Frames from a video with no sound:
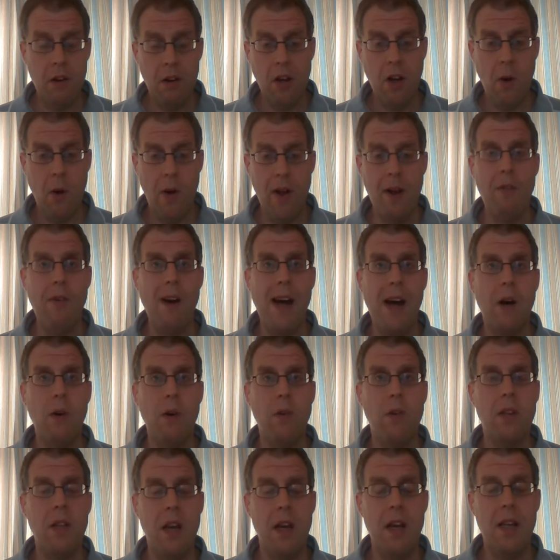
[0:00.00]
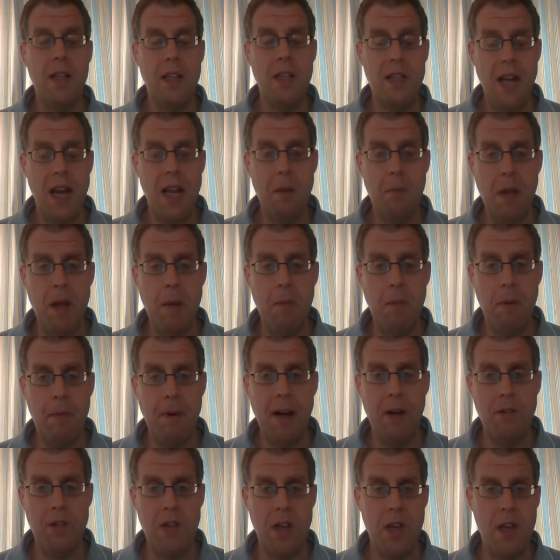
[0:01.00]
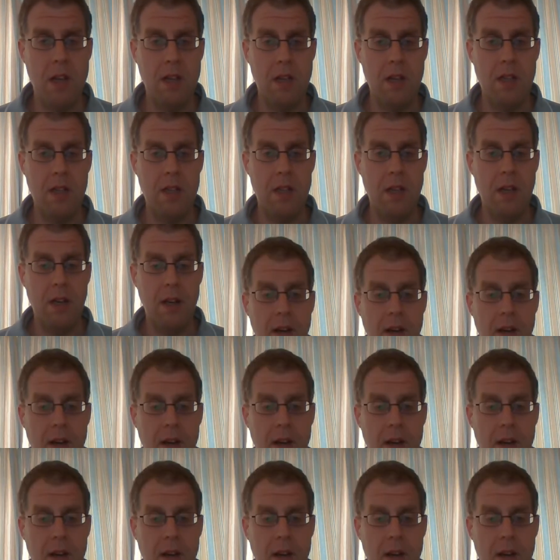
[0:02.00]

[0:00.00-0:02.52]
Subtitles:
going round telling people about Jesus.